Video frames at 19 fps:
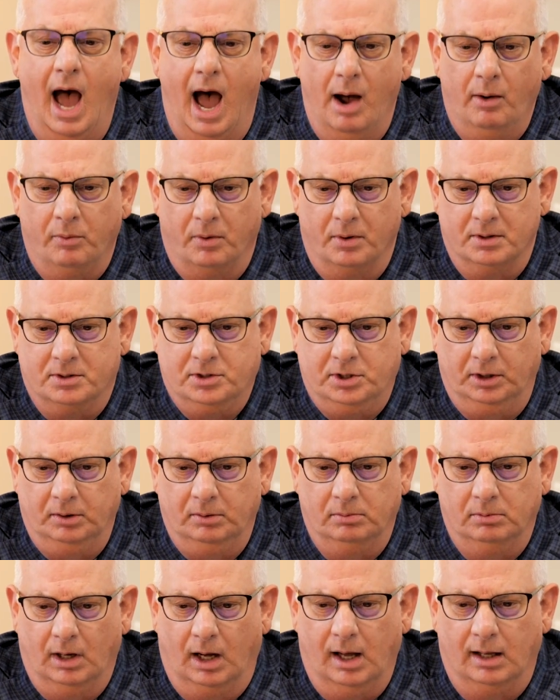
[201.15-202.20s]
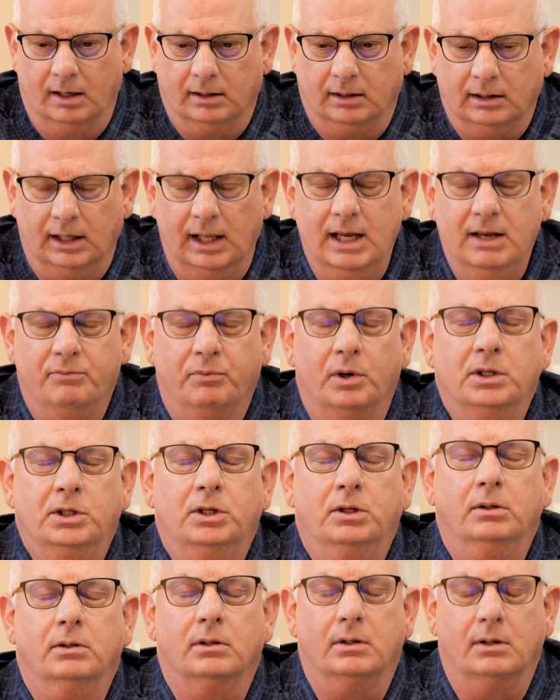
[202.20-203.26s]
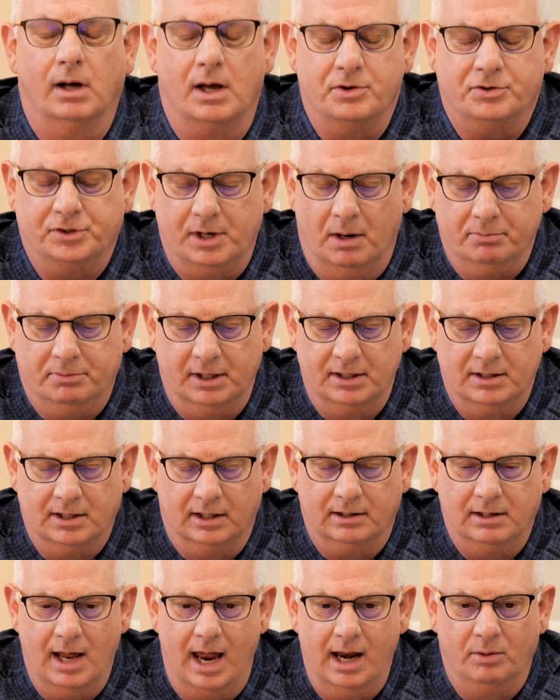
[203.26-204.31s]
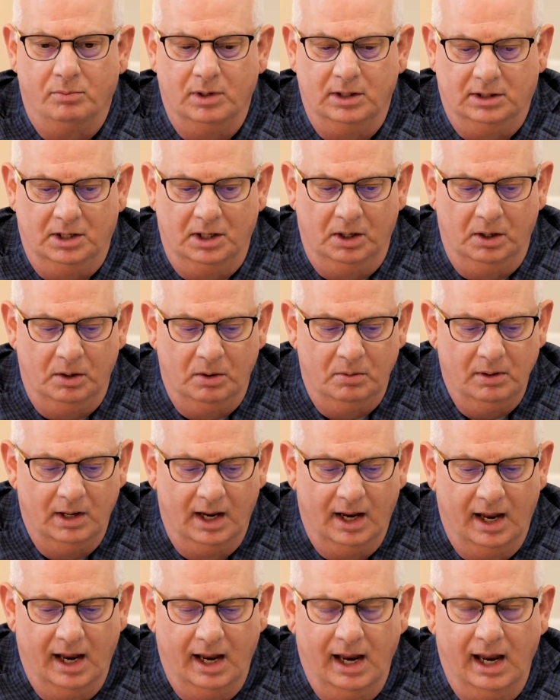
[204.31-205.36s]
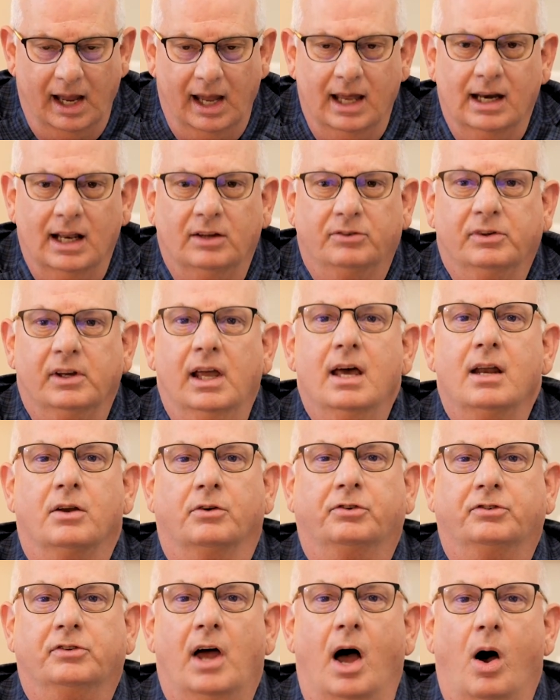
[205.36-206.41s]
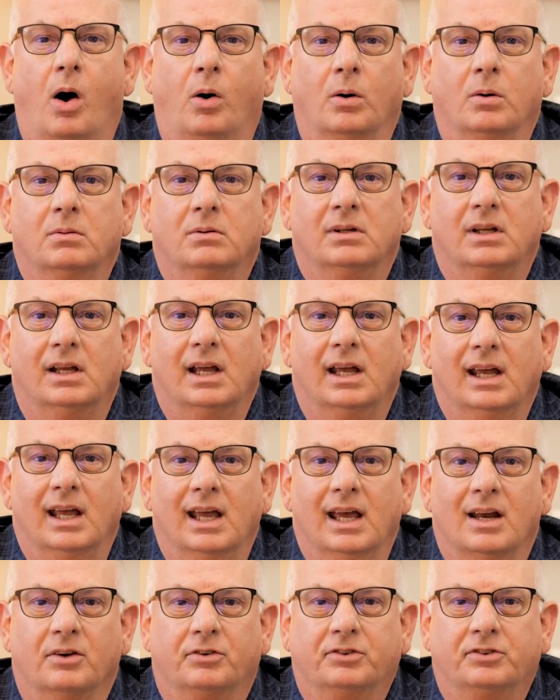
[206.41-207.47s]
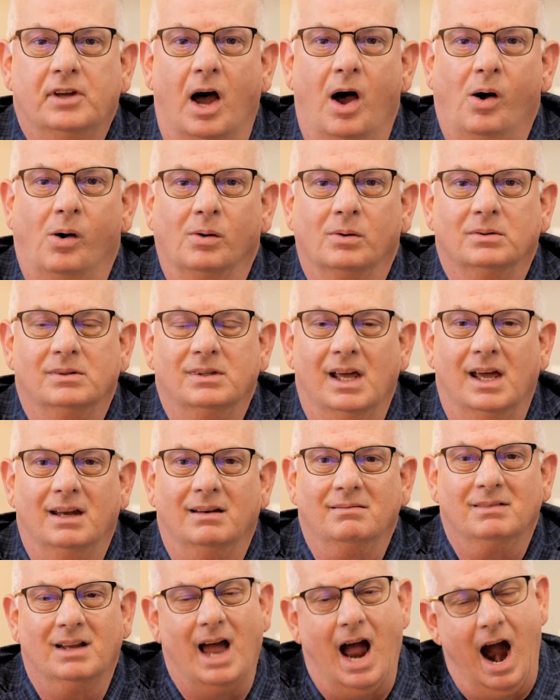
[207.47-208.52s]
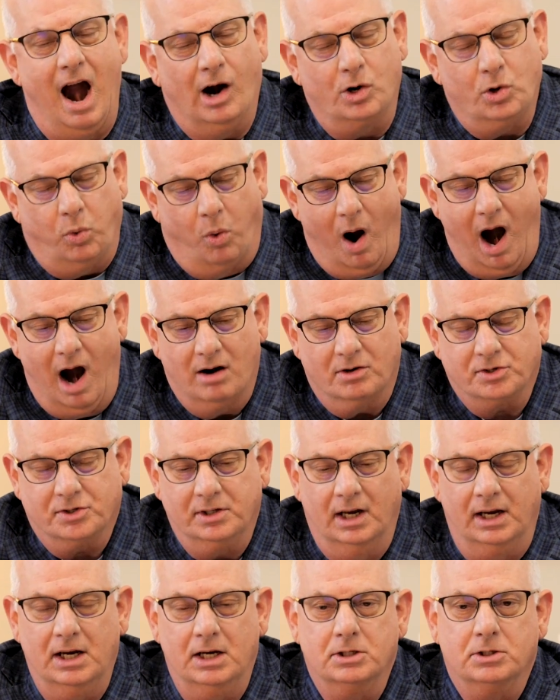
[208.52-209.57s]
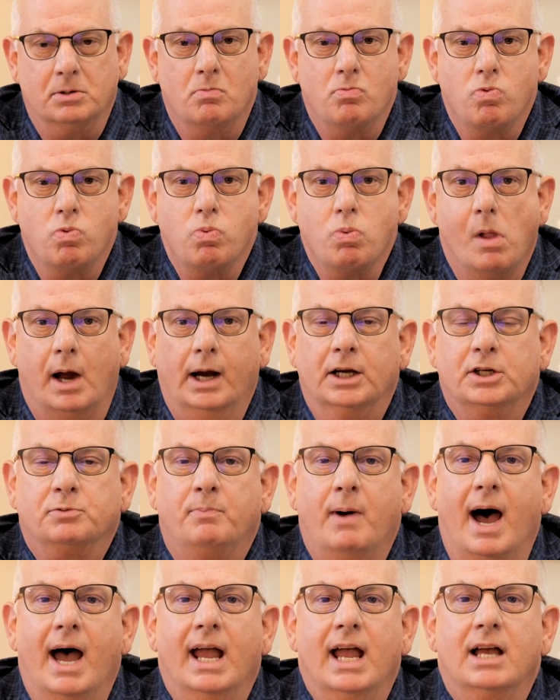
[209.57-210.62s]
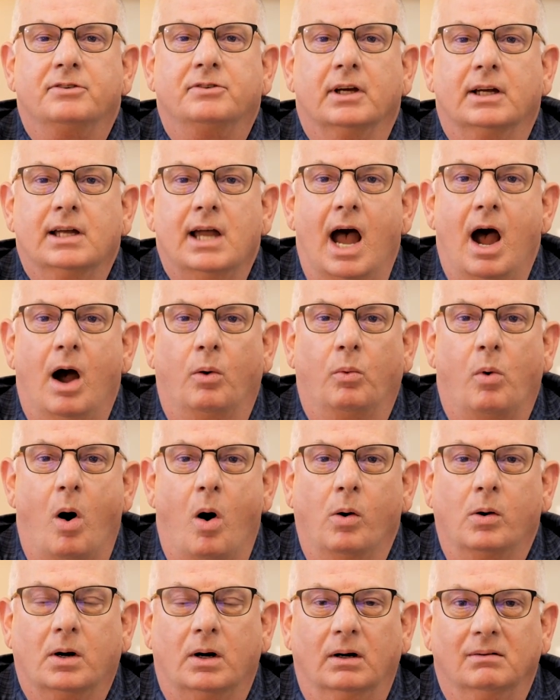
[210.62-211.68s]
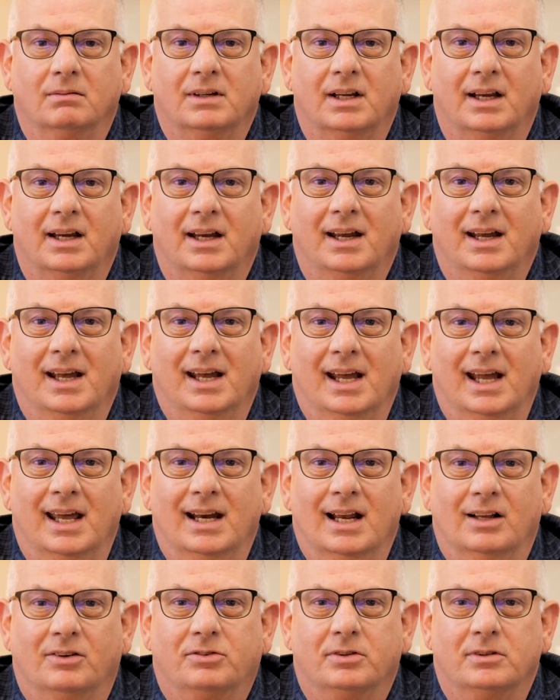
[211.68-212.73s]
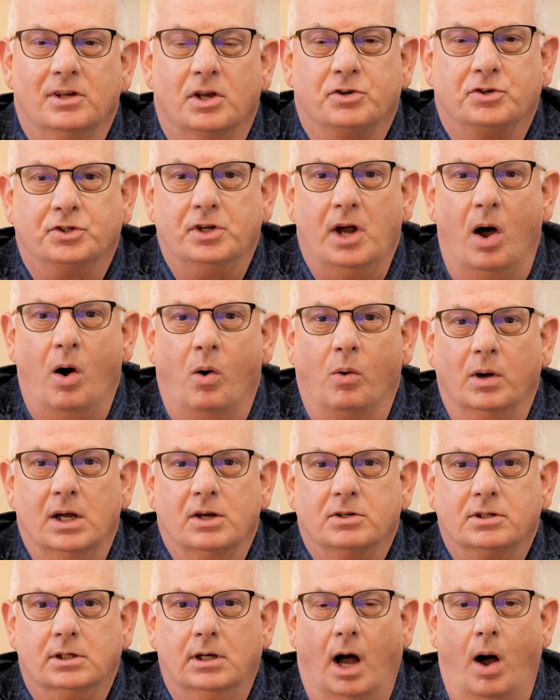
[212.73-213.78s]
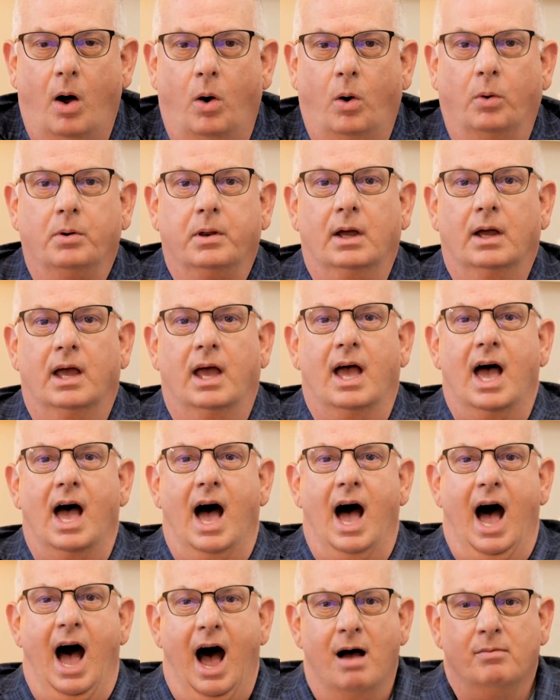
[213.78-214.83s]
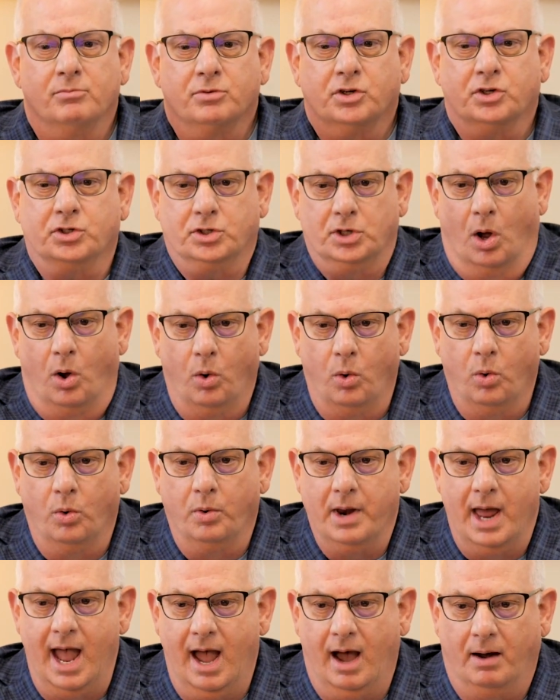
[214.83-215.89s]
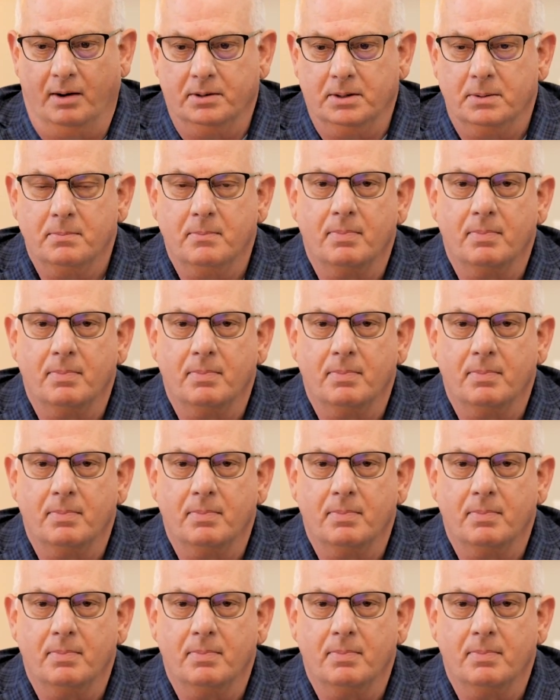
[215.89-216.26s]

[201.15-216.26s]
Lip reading: I want to leave with something today with you, and it's in a song that our choir sings. It's by Hezekiah Walker, and the song is called "I'm Sold Out."